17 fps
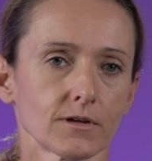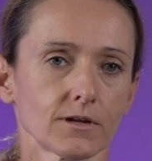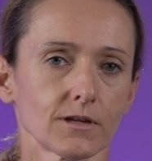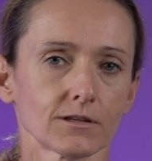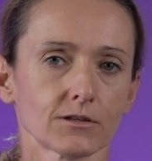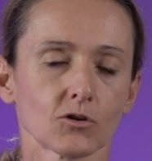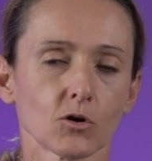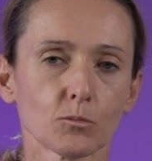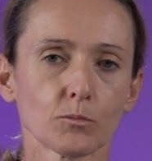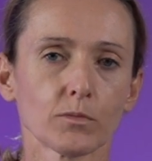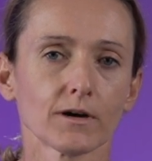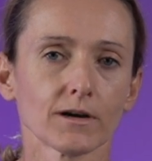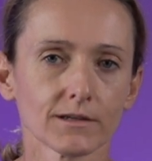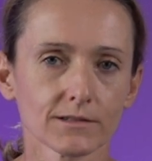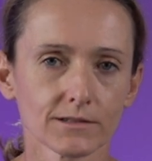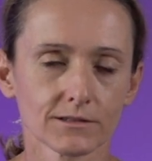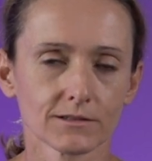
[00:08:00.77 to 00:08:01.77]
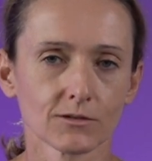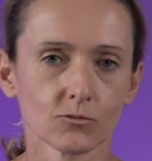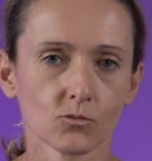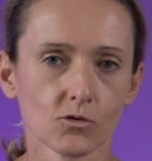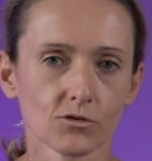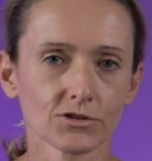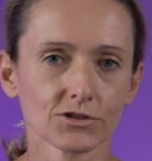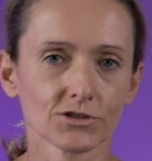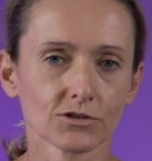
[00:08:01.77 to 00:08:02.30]
it combined the
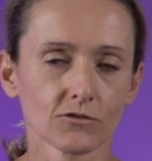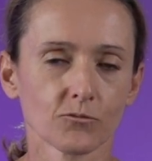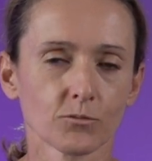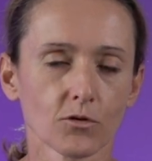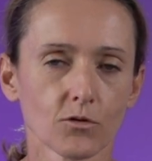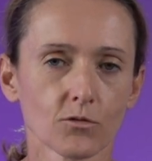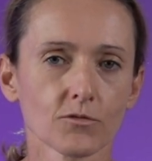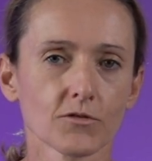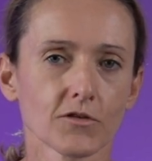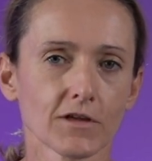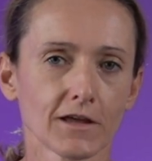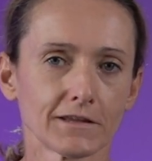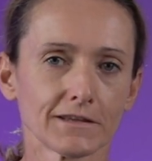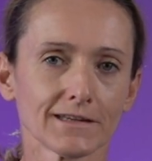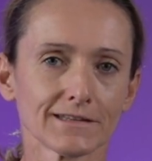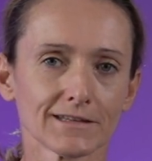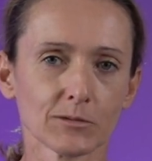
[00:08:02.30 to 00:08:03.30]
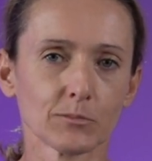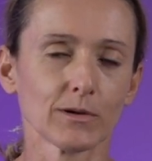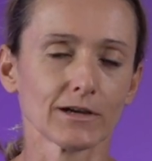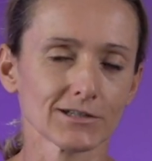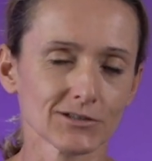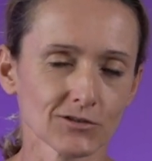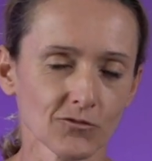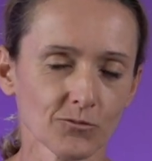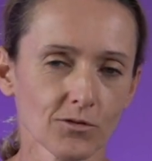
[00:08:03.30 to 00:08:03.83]
worst of both and then the
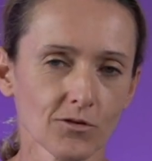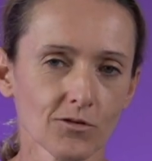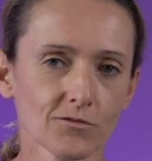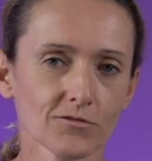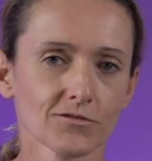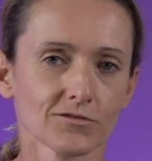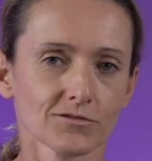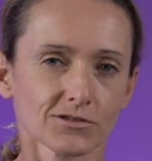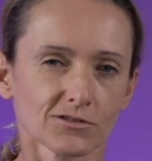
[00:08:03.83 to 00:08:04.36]
best of both.